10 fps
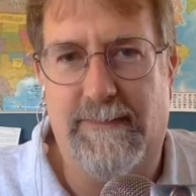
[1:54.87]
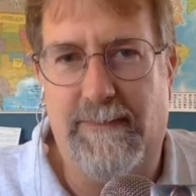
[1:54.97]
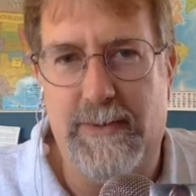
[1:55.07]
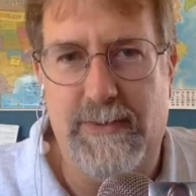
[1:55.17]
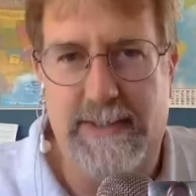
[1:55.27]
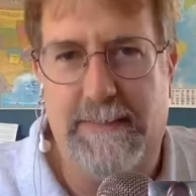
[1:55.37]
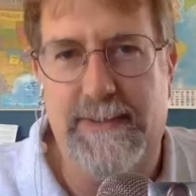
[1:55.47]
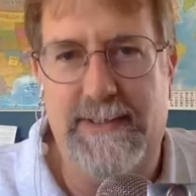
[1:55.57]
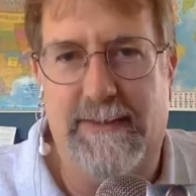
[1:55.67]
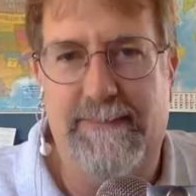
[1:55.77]
everyone dress up
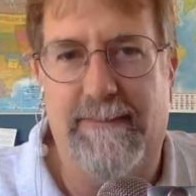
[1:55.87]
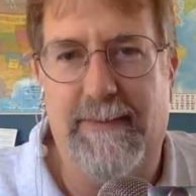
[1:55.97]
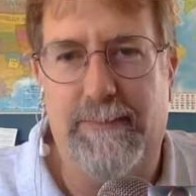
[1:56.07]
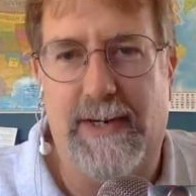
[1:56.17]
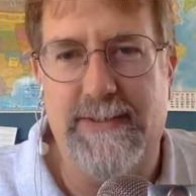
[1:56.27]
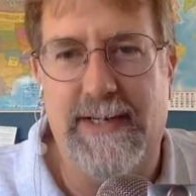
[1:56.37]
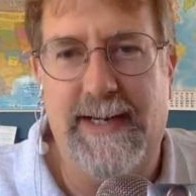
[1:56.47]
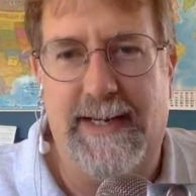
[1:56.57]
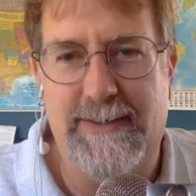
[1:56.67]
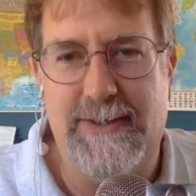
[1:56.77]
as their favorite president,
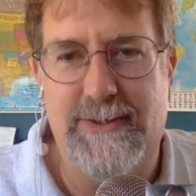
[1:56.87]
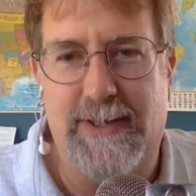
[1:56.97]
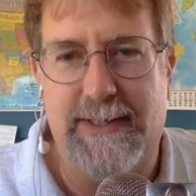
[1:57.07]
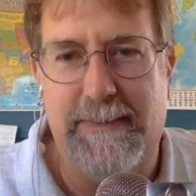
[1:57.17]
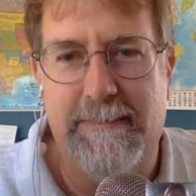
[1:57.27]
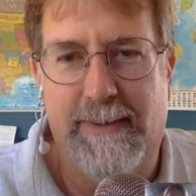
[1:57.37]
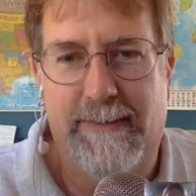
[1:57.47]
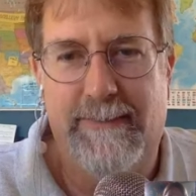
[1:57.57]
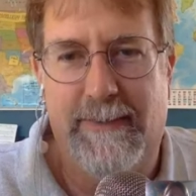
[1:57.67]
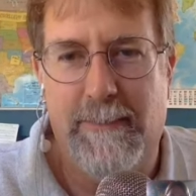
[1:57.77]
and did you get to be
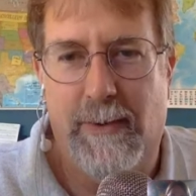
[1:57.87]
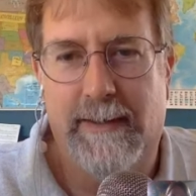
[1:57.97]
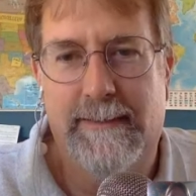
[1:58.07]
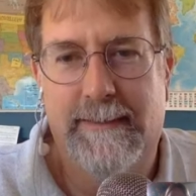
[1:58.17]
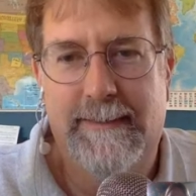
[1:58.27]
Millard Fillmore?